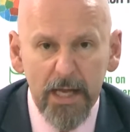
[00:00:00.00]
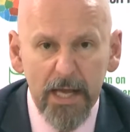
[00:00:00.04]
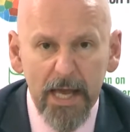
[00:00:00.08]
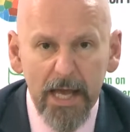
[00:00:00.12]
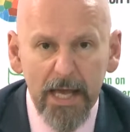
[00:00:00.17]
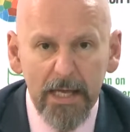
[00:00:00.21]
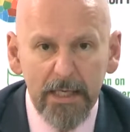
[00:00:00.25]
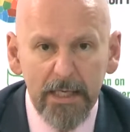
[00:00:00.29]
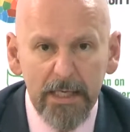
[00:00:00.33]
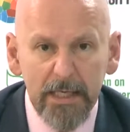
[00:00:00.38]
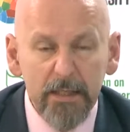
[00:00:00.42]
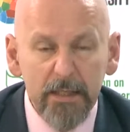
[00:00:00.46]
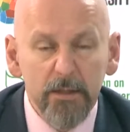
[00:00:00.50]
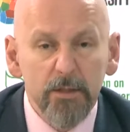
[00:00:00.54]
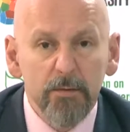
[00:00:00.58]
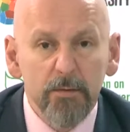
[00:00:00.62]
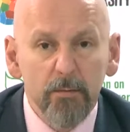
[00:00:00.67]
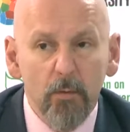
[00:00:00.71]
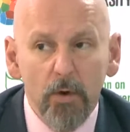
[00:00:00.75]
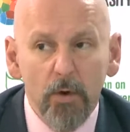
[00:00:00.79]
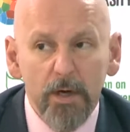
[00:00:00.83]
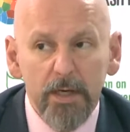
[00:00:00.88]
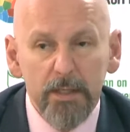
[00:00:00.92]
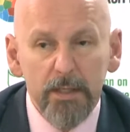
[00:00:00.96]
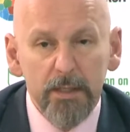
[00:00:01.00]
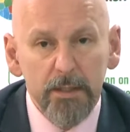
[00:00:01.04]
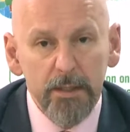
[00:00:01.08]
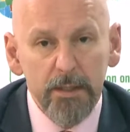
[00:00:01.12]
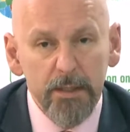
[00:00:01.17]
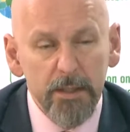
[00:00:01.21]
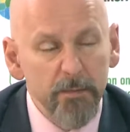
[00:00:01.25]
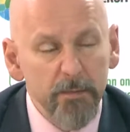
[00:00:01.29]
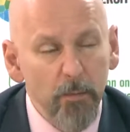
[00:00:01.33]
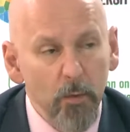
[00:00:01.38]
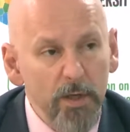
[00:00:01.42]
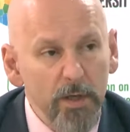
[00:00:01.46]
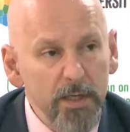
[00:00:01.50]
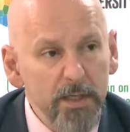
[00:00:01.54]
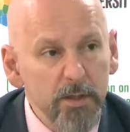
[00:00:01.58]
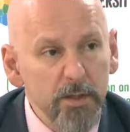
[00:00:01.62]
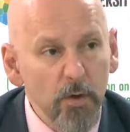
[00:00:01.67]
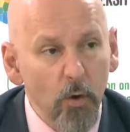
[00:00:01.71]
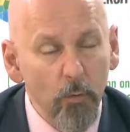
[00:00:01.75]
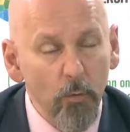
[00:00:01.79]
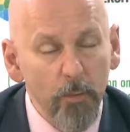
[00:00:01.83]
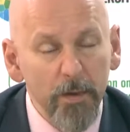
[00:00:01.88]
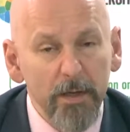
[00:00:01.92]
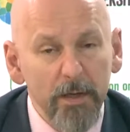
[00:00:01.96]
and this morning's
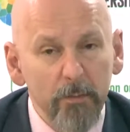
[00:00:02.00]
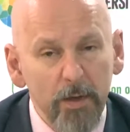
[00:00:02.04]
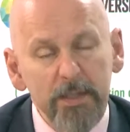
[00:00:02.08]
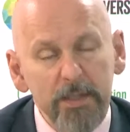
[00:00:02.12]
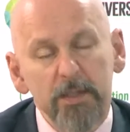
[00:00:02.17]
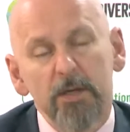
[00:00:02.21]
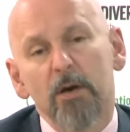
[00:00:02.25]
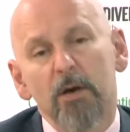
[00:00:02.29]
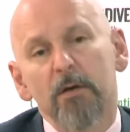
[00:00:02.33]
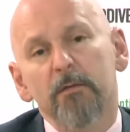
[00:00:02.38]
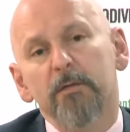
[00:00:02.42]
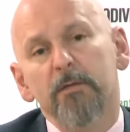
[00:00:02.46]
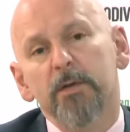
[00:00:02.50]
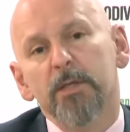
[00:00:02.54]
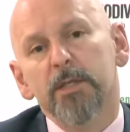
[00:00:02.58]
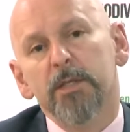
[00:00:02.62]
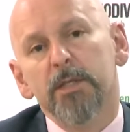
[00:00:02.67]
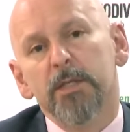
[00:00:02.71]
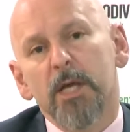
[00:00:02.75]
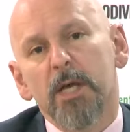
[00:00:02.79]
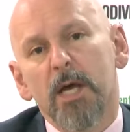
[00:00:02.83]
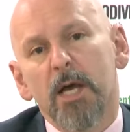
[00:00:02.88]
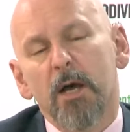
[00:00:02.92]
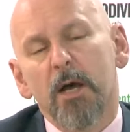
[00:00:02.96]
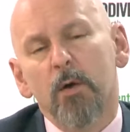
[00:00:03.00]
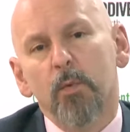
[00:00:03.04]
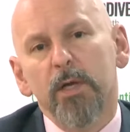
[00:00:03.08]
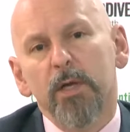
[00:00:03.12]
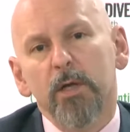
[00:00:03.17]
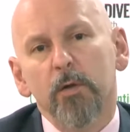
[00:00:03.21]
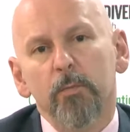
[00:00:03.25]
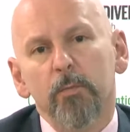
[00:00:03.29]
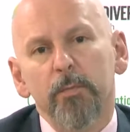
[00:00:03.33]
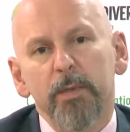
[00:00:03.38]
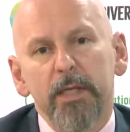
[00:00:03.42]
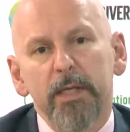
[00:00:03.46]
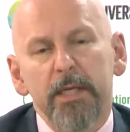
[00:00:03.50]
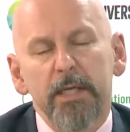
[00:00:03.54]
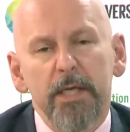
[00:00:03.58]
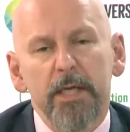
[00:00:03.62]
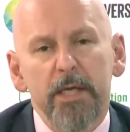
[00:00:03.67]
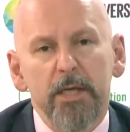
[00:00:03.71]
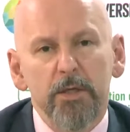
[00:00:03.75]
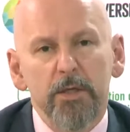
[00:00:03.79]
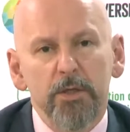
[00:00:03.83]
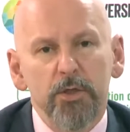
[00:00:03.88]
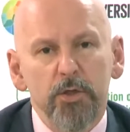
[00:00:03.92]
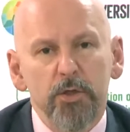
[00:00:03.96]
opening press conference, we'll be
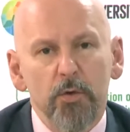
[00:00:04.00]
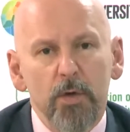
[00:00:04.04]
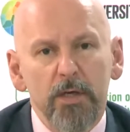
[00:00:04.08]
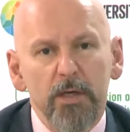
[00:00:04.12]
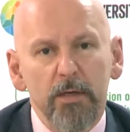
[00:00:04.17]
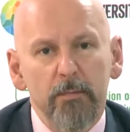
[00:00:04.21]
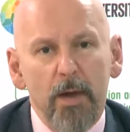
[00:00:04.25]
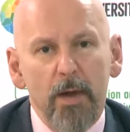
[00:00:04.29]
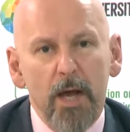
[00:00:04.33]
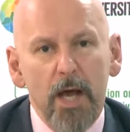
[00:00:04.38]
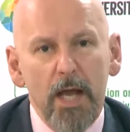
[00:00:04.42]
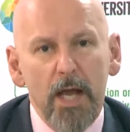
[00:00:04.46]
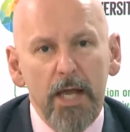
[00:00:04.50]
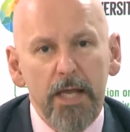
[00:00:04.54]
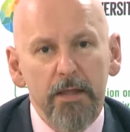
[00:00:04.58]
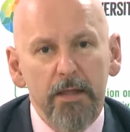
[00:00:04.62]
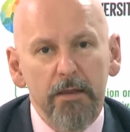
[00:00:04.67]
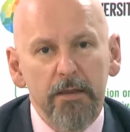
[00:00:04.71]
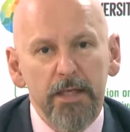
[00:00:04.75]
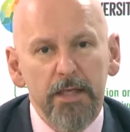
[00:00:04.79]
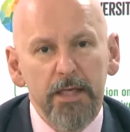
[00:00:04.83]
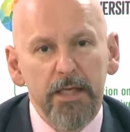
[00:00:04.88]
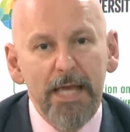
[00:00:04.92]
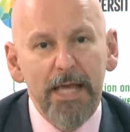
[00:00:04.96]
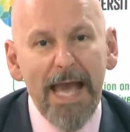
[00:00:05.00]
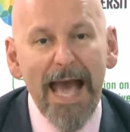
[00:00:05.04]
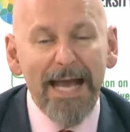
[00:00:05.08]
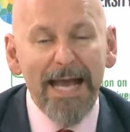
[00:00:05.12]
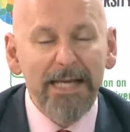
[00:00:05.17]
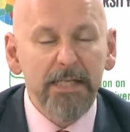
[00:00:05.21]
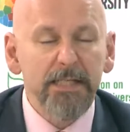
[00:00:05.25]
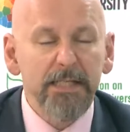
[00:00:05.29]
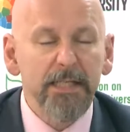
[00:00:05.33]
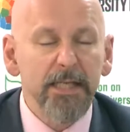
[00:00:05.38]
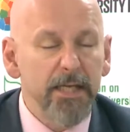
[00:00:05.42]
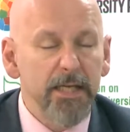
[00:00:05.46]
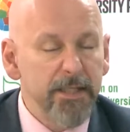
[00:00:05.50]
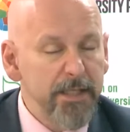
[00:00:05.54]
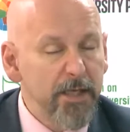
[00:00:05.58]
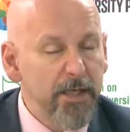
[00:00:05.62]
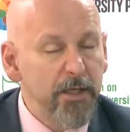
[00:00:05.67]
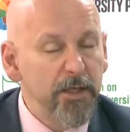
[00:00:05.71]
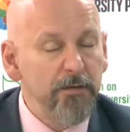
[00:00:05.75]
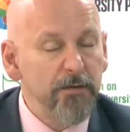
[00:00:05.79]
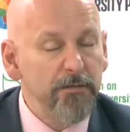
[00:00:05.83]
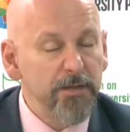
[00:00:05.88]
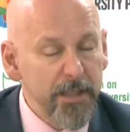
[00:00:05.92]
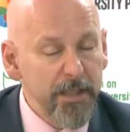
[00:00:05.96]
joined by the acting
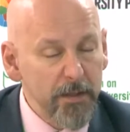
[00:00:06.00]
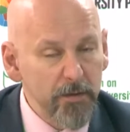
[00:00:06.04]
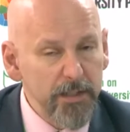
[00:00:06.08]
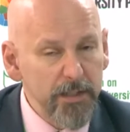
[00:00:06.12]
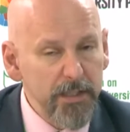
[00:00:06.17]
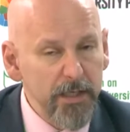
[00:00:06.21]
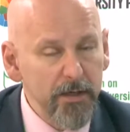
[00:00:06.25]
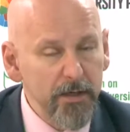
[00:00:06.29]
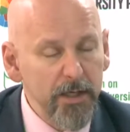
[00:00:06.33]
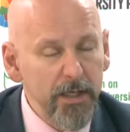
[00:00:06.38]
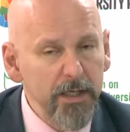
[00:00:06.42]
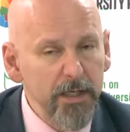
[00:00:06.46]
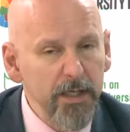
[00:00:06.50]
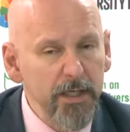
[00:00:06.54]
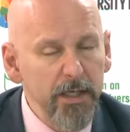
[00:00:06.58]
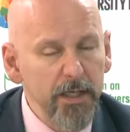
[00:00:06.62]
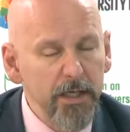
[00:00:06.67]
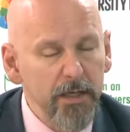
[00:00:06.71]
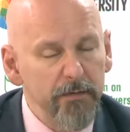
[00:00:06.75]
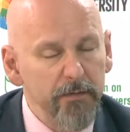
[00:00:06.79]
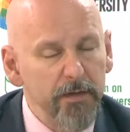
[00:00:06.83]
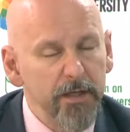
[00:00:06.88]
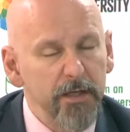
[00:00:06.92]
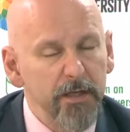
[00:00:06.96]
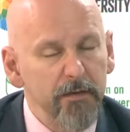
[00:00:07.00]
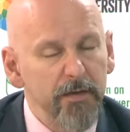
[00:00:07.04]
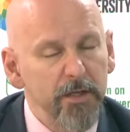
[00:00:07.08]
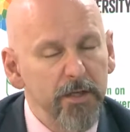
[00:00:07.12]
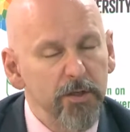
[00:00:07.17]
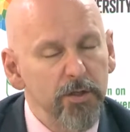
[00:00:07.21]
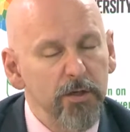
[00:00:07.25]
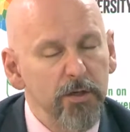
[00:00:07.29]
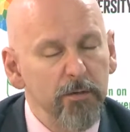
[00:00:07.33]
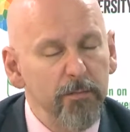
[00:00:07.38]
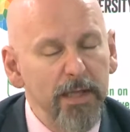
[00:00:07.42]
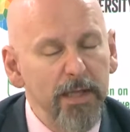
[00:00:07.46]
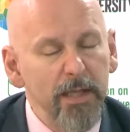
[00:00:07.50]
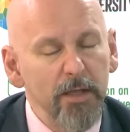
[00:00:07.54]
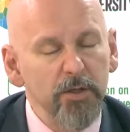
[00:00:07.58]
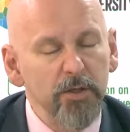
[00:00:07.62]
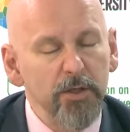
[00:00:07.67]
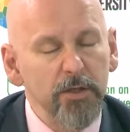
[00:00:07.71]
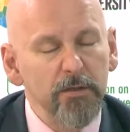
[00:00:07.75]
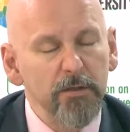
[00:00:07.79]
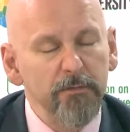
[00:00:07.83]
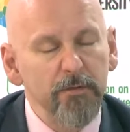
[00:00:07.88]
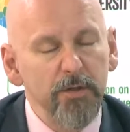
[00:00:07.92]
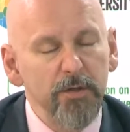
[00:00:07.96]
executive secretary of the Convention on
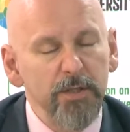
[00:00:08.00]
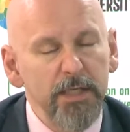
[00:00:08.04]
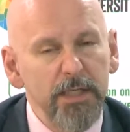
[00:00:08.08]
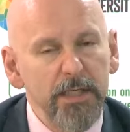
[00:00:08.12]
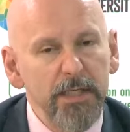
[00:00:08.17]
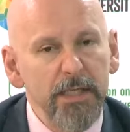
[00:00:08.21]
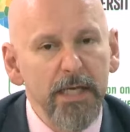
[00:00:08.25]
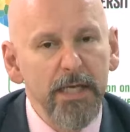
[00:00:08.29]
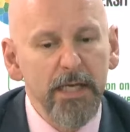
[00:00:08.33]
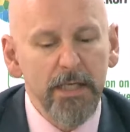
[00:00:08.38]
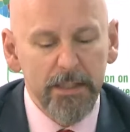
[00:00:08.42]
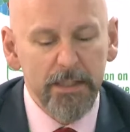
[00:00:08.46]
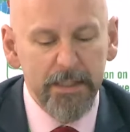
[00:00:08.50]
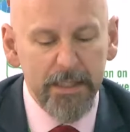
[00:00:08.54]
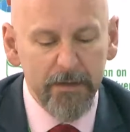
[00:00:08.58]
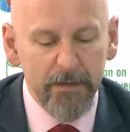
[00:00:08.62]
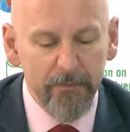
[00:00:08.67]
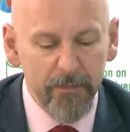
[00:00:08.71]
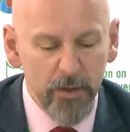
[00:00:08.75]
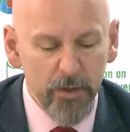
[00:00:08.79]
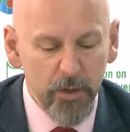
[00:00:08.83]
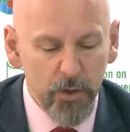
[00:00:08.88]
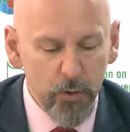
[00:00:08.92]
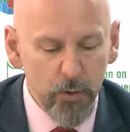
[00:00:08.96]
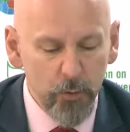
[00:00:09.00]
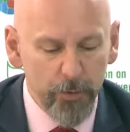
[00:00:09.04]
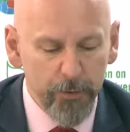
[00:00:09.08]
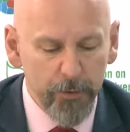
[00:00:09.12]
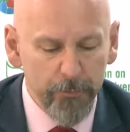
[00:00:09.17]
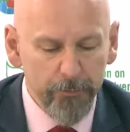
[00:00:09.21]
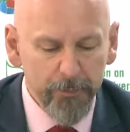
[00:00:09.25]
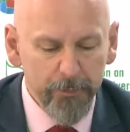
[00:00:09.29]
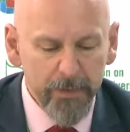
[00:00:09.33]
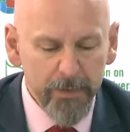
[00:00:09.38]
Biological Diversity, David Cooper.